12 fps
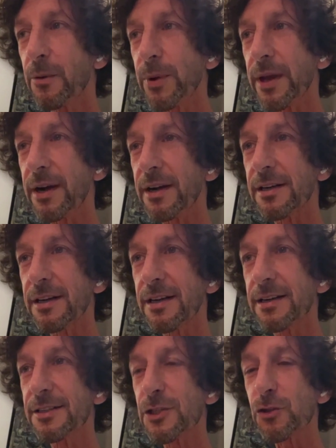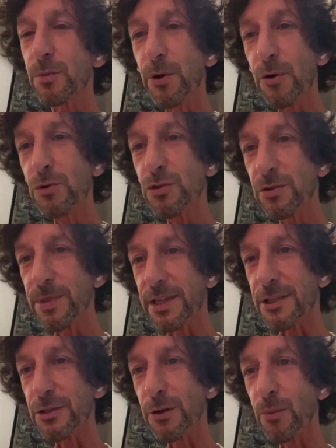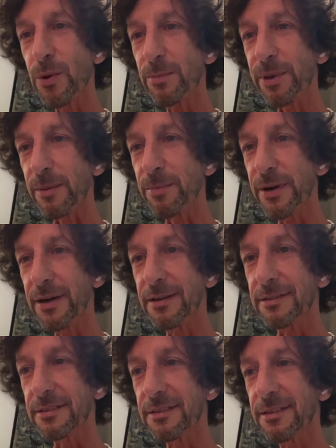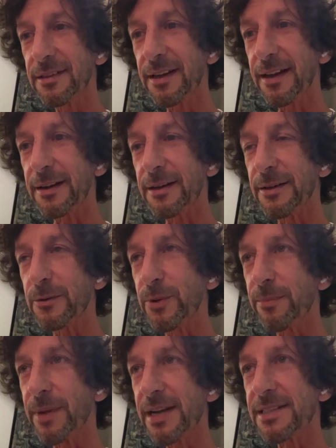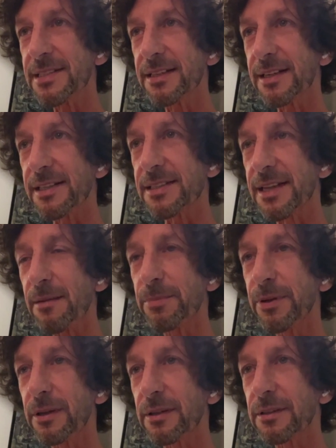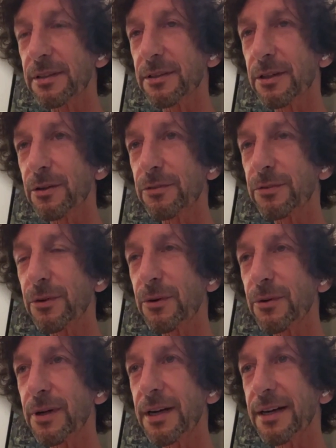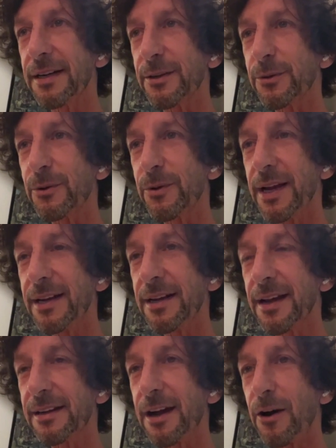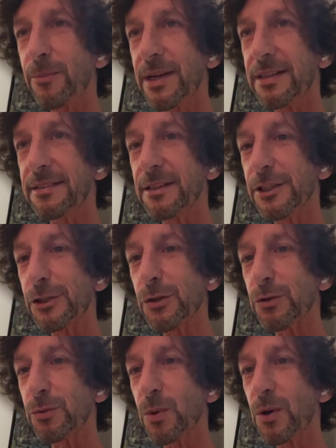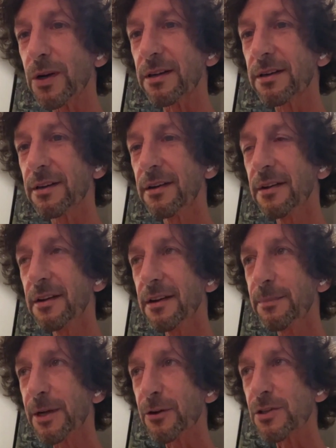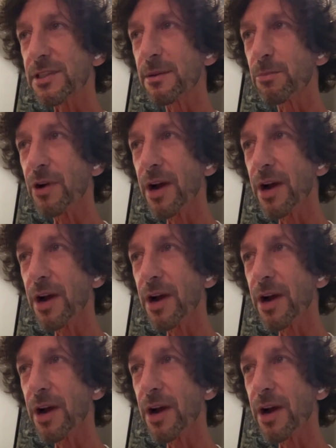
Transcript: we are supposed to be so well prepared. And we might set example, for Ukraine, like how military should work, because the